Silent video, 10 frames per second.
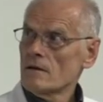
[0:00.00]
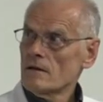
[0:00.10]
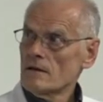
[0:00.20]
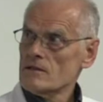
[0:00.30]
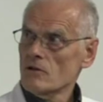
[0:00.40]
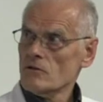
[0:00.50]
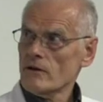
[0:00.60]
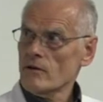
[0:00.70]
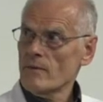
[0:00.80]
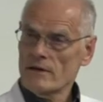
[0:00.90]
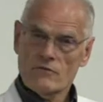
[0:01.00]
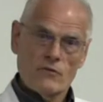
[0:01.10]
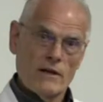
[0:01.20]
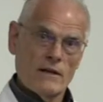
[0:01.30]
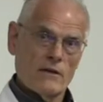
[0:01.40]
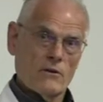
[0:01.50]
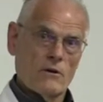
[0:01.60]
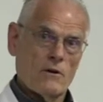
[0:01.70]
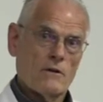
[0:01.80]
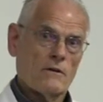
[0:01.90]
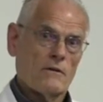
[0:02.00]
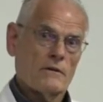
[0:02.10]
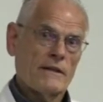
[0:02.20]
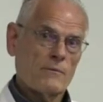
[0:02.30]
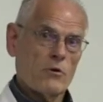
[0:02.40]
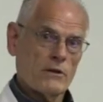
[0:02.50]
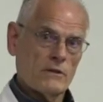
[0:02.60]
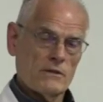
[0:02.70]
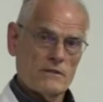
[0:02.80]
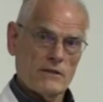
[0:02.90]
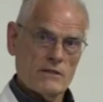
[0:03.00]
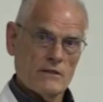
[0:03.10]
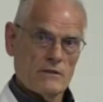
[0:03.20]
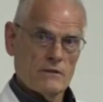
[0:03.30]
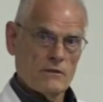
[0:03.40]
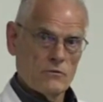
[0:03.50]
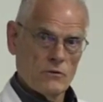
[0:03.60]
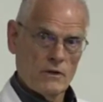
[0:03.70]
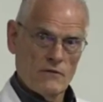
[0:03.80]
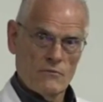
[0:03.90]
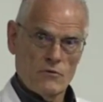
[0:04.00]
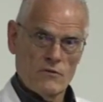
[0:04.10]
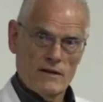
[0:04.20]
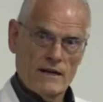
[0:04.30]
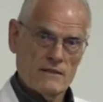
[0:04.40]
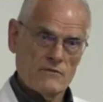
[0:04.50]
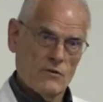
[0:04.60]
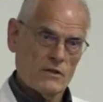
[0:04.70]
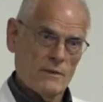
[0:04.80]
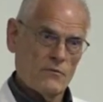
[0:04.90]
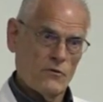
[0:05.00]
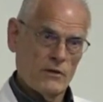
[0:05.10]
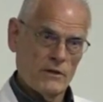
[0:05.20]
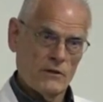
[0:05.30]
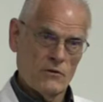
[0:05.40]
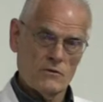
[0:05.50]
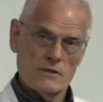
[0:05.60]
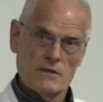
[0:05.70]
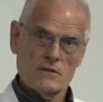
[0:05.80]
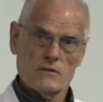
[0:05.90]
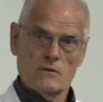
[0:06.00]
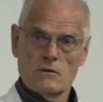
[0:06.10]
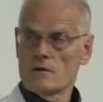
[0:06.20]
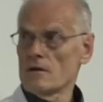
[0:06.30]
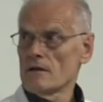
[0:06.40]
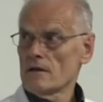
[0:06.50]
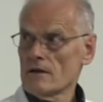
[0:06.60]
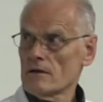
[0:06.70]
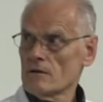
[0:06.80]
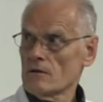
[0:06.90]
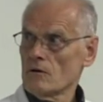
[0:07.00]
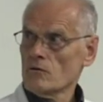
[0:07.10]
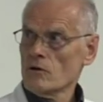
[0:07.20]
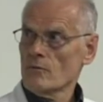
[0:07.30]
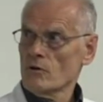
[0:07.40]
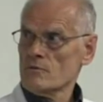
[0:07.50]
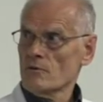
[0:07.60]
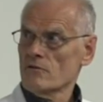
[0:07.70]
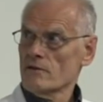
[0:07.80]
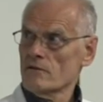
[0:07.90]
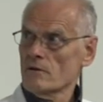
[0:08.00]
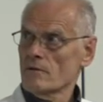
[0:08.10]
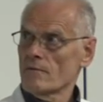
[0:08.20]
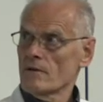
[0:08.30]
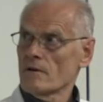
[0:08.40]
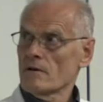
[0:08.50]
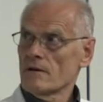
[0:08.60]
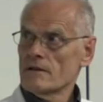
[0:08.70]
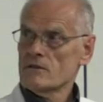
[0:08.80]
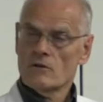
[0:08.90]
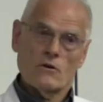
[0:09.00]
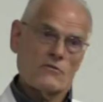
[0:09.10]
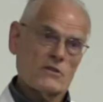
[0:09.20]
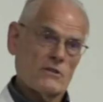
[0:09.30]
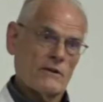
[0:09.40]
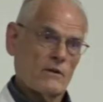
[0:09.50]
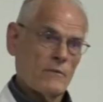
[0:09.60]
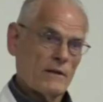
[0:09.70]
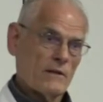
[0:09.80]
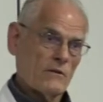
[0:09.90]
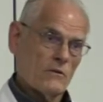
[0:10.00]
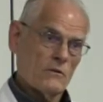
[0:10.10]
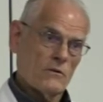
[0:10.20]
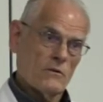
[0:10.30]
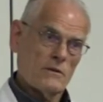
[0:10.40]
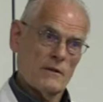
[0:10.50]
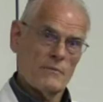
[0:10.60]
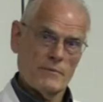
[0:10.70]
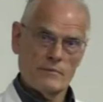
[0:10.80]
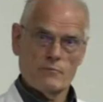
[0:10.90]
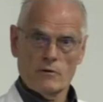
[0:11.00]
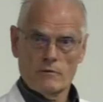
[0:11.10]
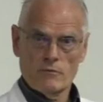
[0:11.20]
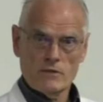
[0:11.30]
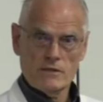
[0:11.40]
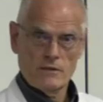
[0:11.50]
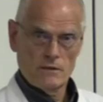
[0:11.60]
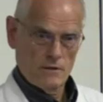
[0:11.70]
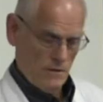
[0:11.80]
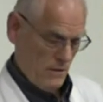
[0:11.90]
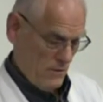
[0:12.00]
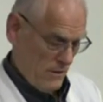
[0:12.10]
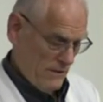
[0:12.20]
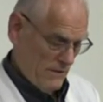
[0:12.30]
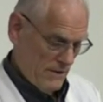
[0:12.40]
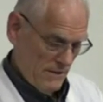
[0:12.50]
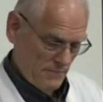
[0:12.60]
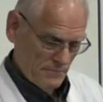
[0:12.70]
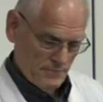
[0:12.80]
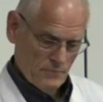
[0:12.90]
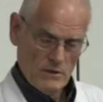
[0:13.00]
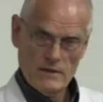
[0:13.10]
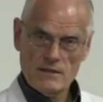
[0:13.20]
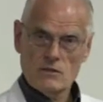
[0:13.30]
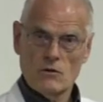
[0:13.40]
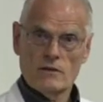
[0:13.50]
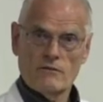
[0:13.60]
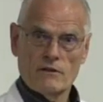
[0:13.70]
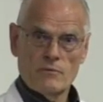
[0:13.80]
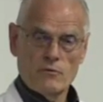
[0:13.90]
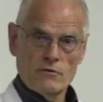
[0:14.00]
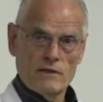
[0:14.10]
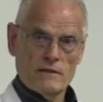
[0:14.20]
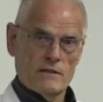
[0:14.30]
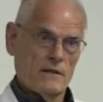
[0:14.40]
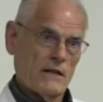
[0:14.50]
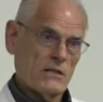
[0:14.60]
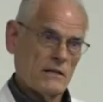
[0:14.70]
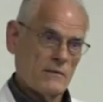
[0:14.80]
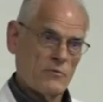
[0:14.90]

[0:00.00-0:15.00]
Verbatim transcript: It's not recommended for any other tick-borne illness, actually, to, do prophylaxis, for example, for ehrlichiosis or, or Rocky spotted fever. It's not officially recommended, although some people probably would still give it, but there's no definite proof that actually the